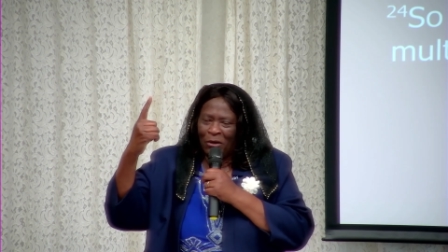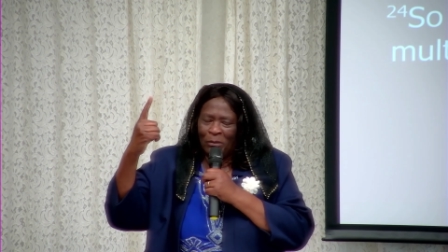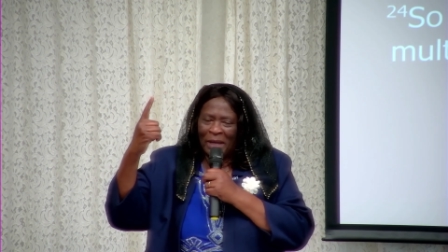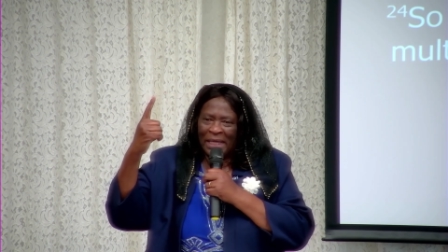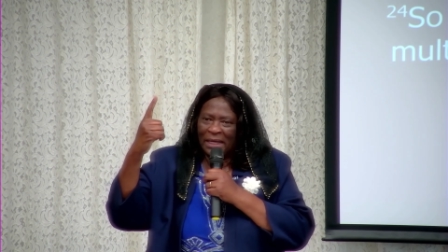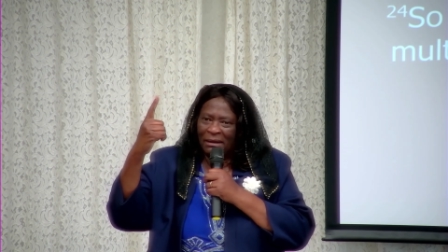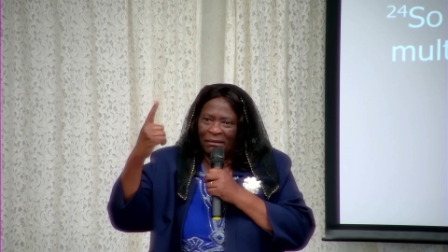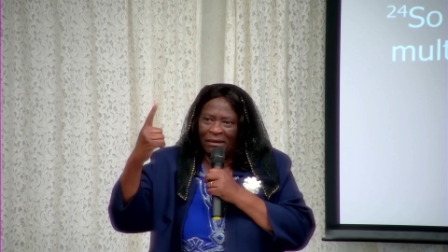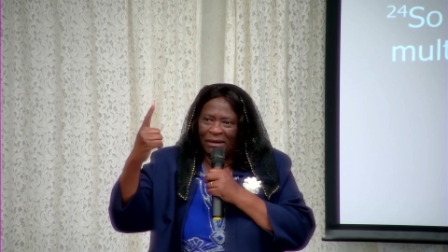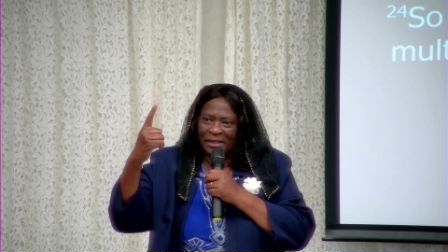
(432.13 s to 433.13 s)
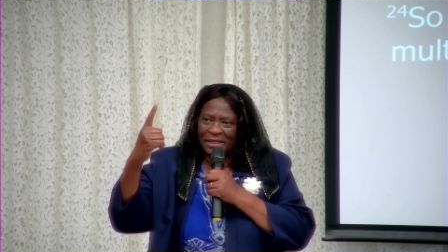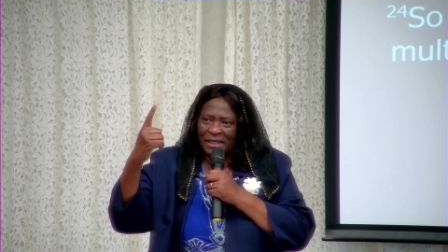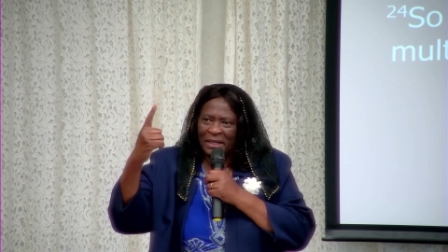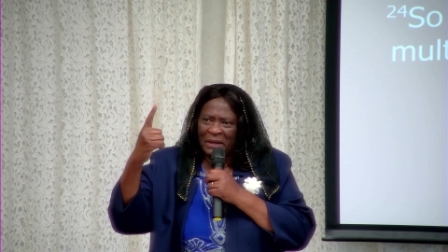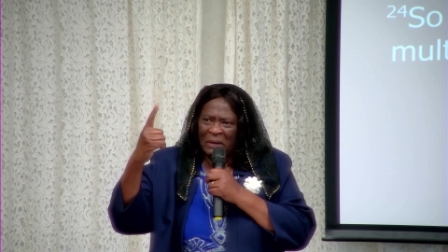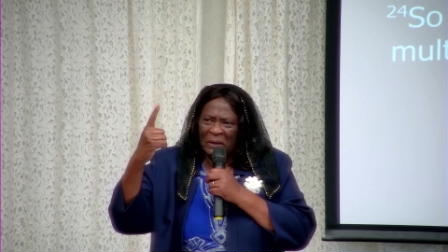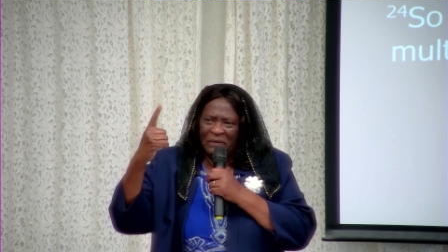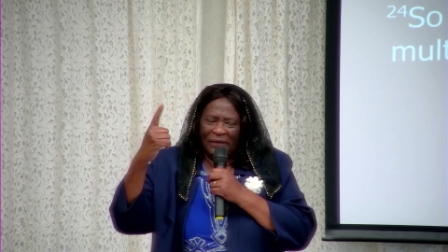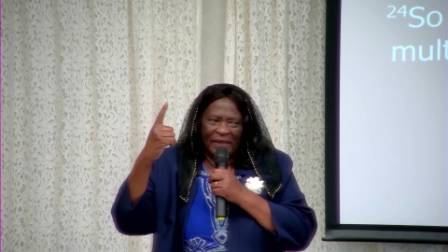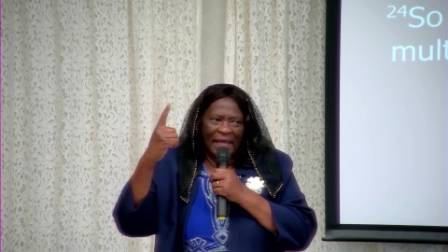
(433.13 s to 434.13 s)
Oh my God,
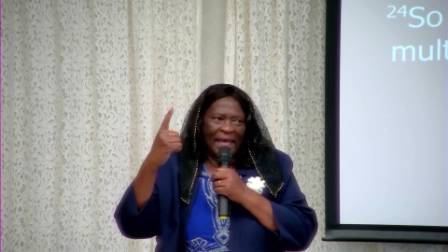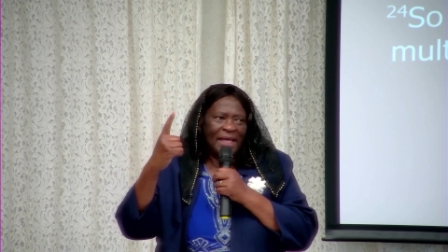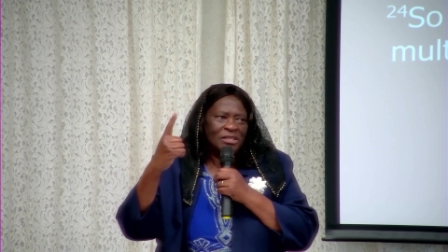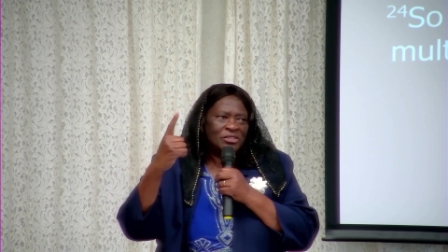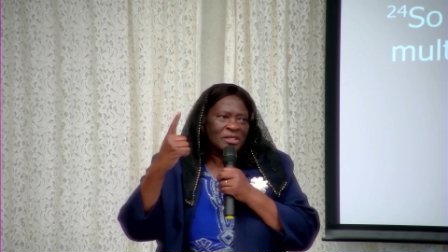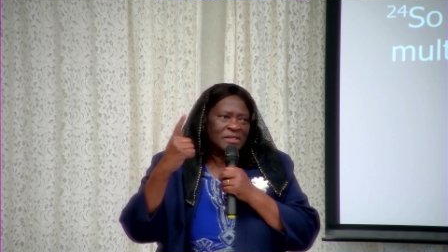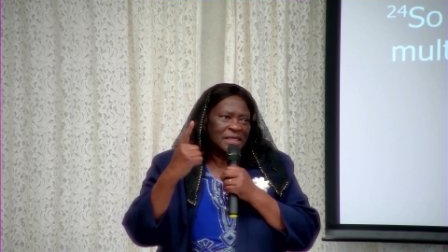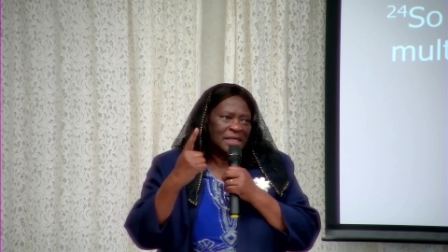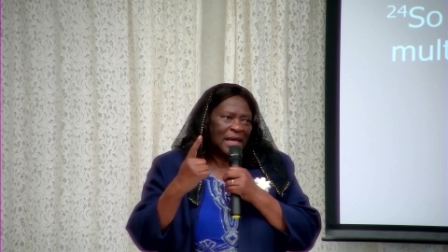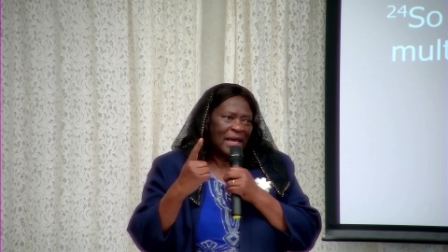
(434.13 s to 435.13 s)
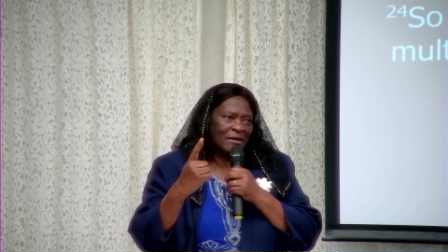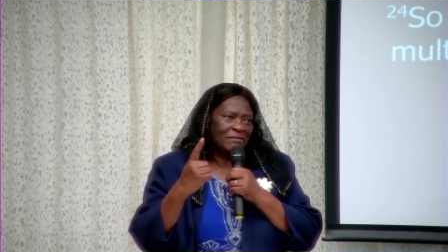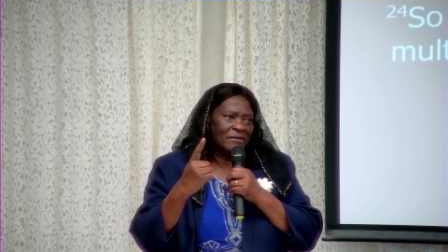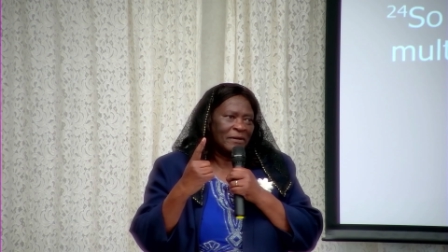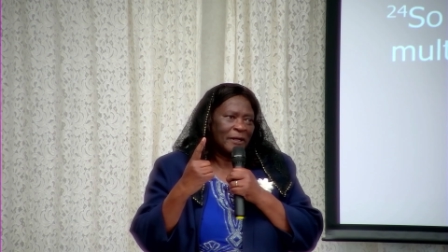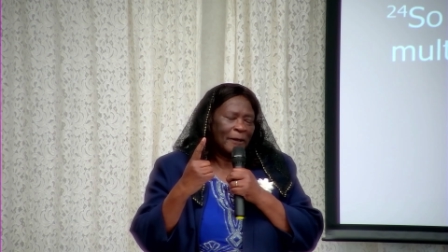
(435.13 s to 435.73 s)
that the angels in heaven